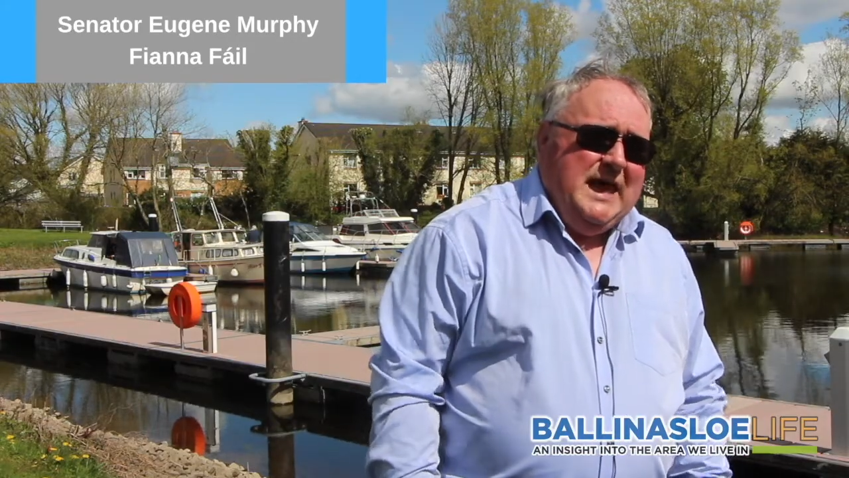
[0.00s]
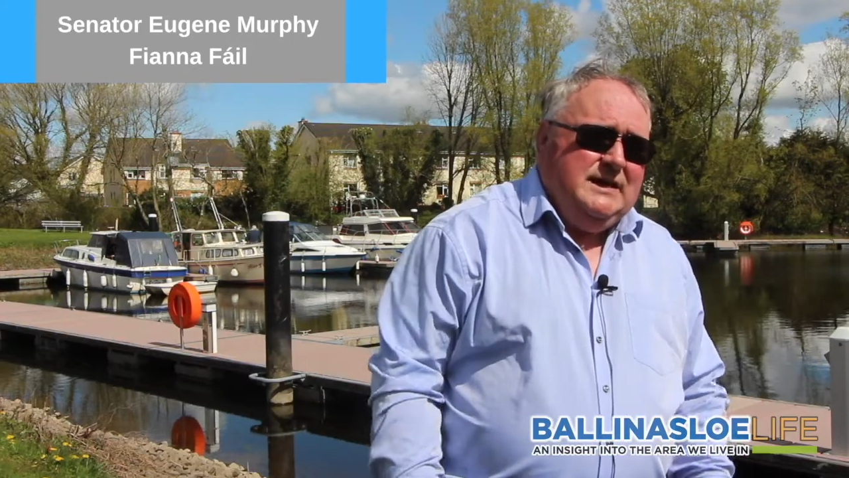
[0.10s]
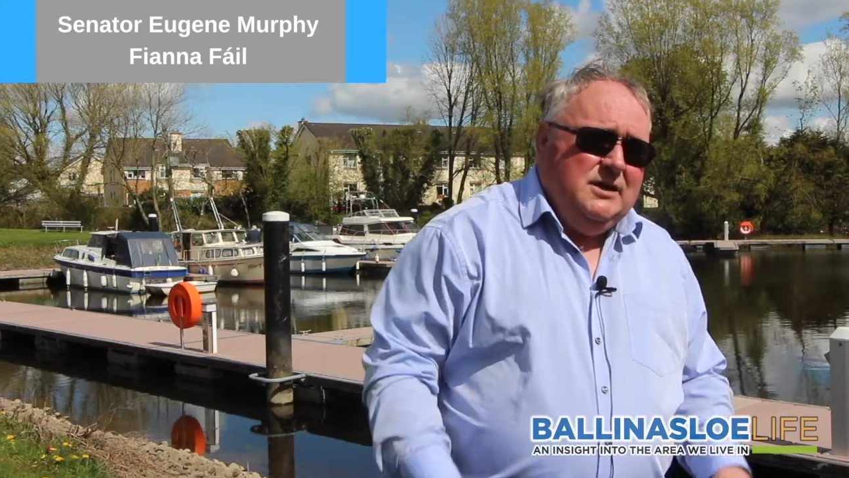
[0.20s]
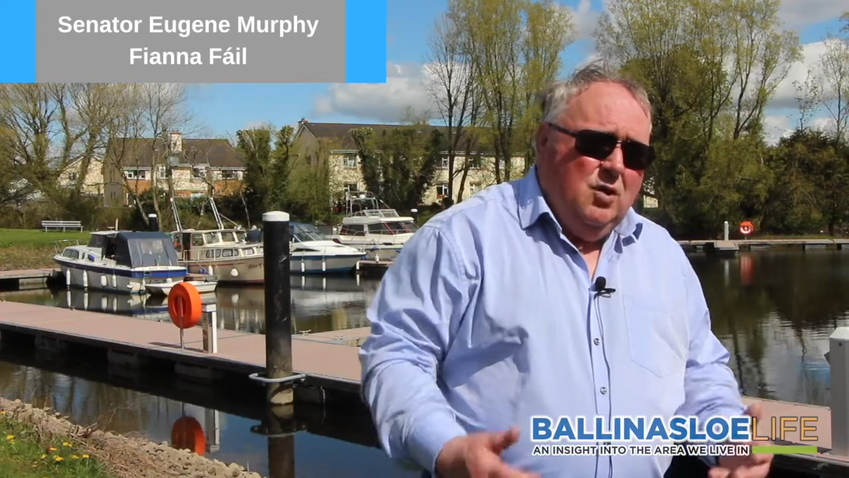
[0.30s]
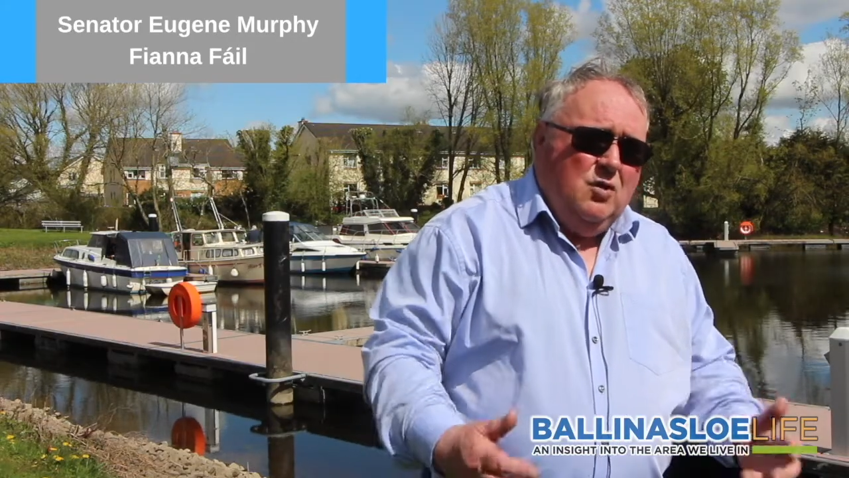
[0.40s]

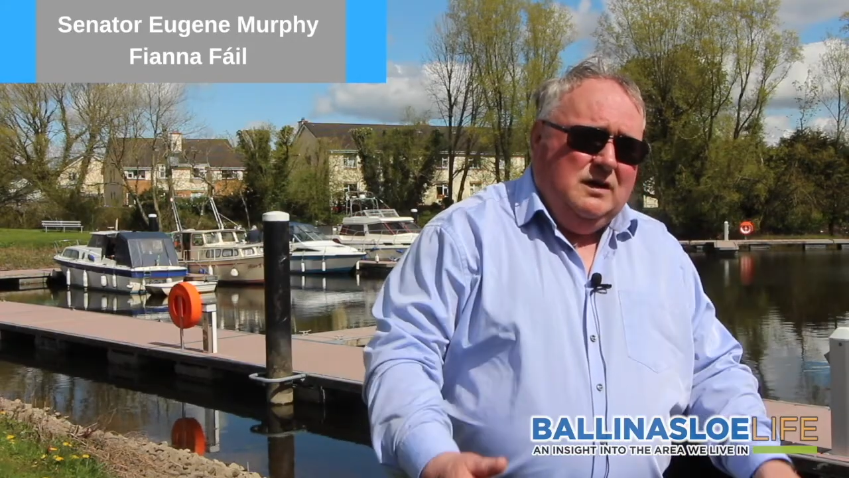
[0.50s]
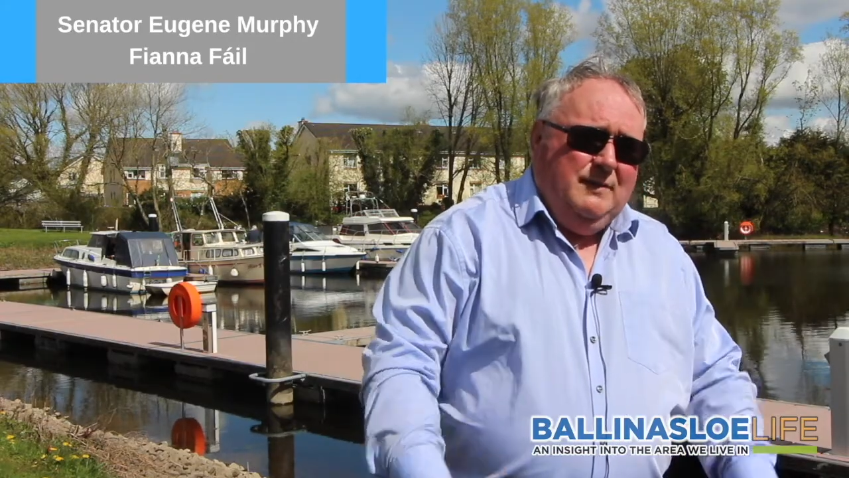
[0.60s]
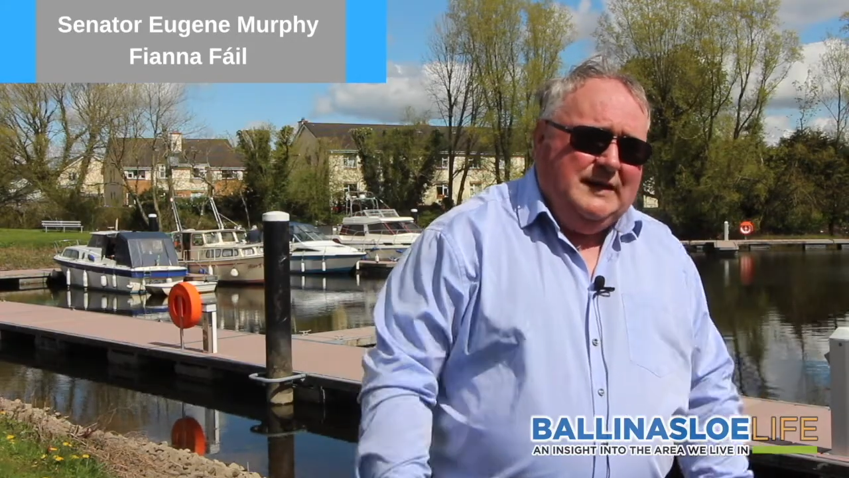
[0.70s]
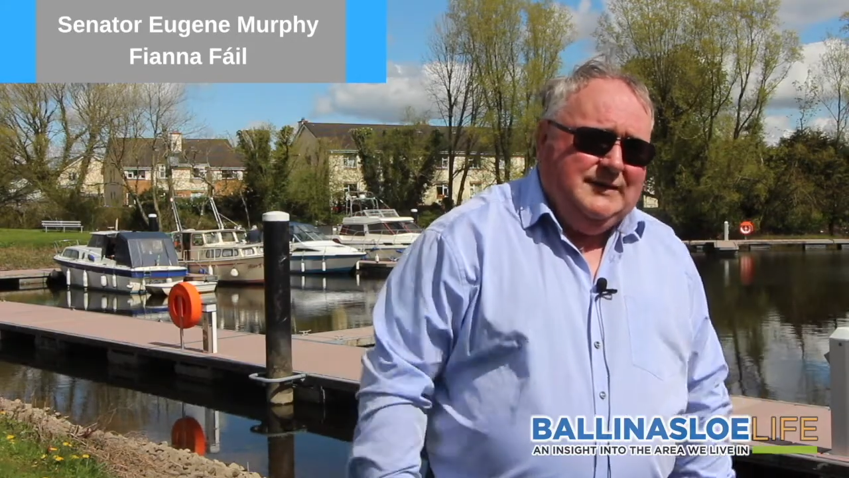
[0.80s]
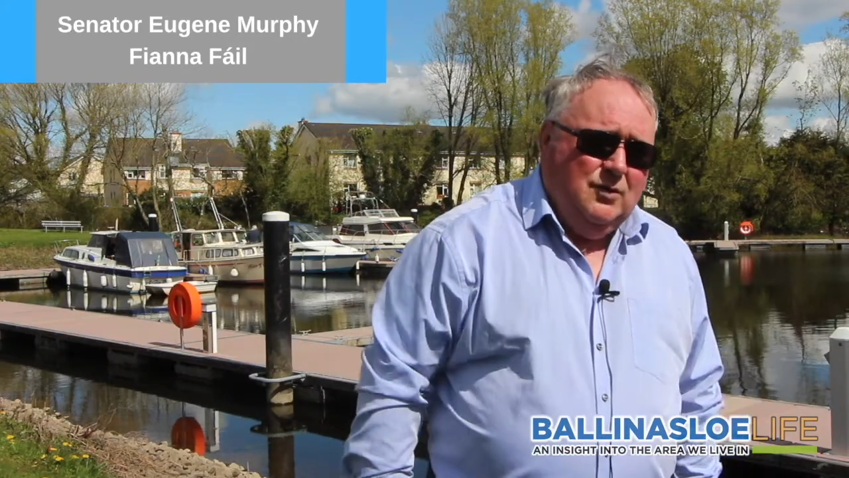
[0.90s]
and the local
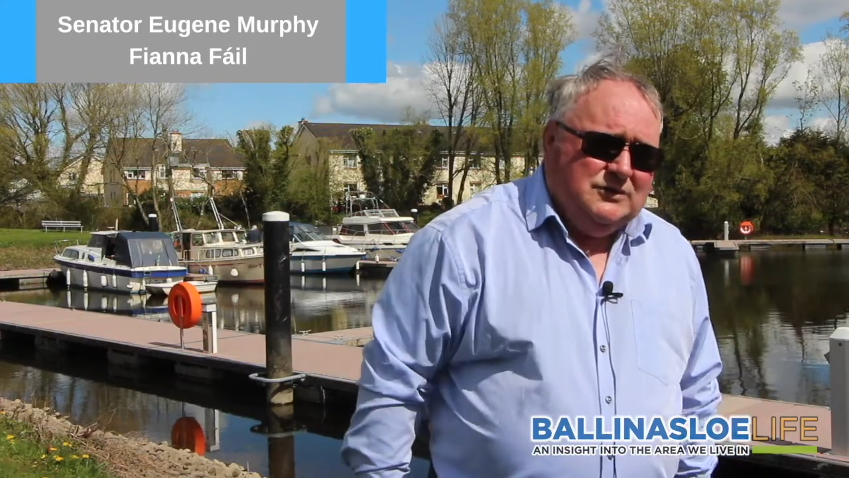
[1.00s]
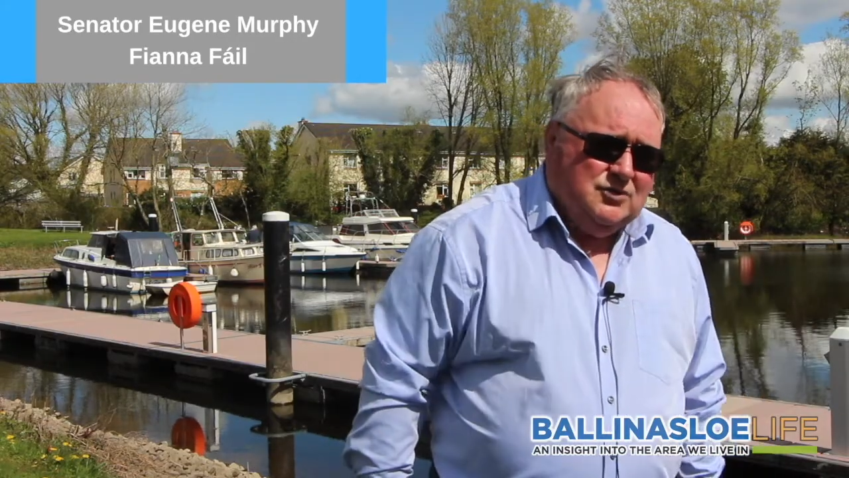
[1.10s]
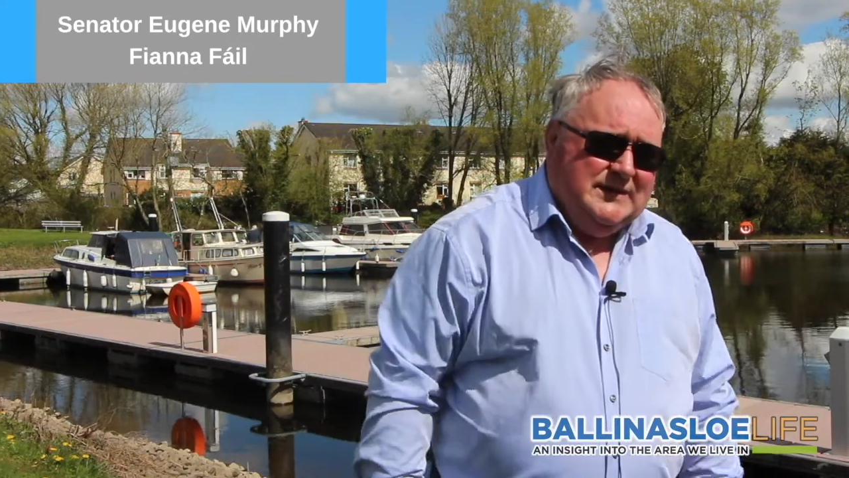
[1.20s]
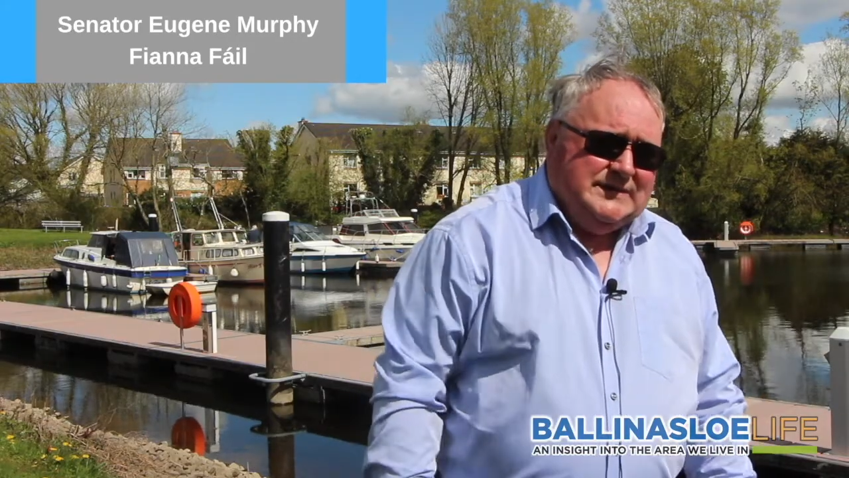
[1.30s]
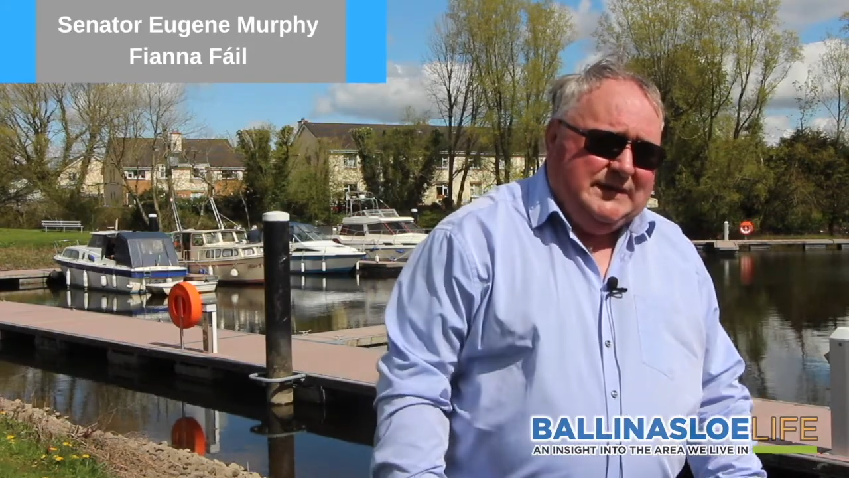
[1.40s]
man, Noel
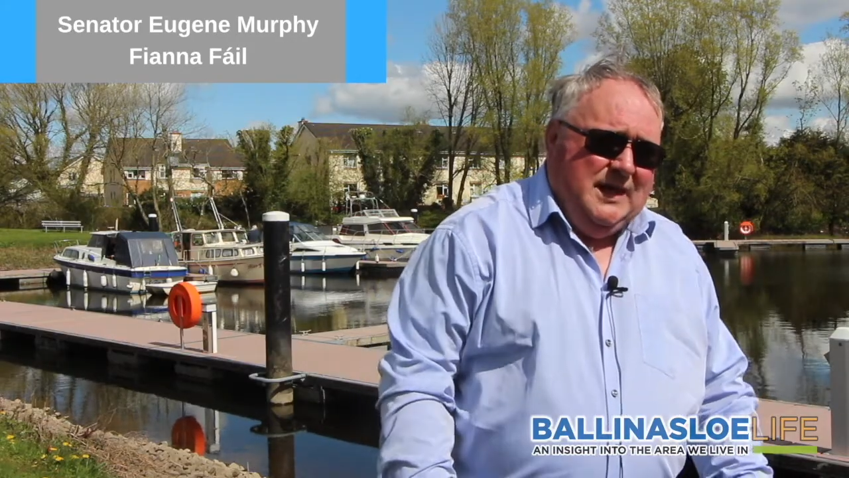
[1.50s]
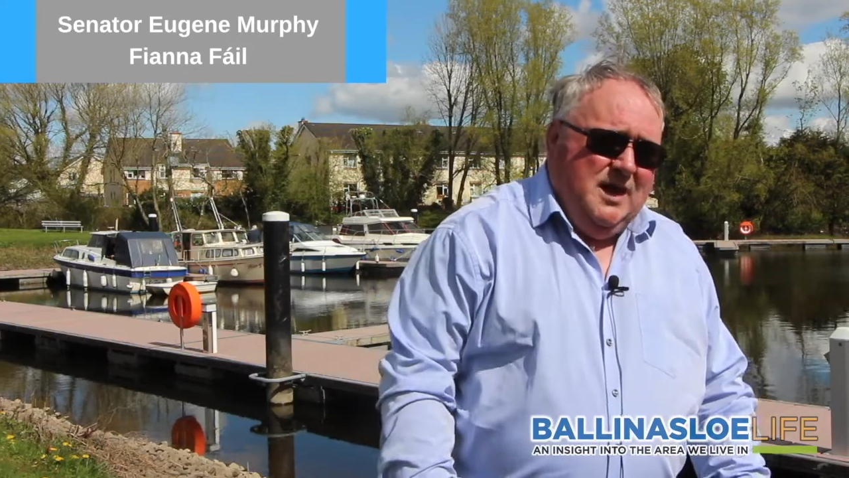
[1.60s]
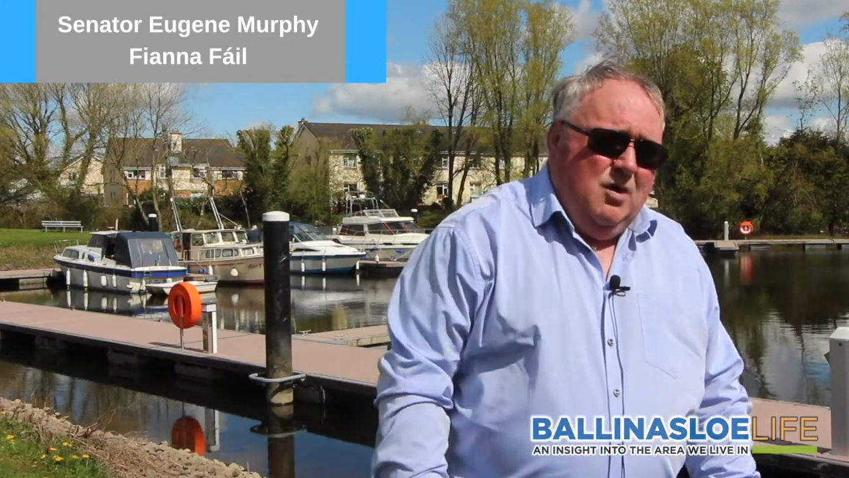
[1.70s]
Tracy,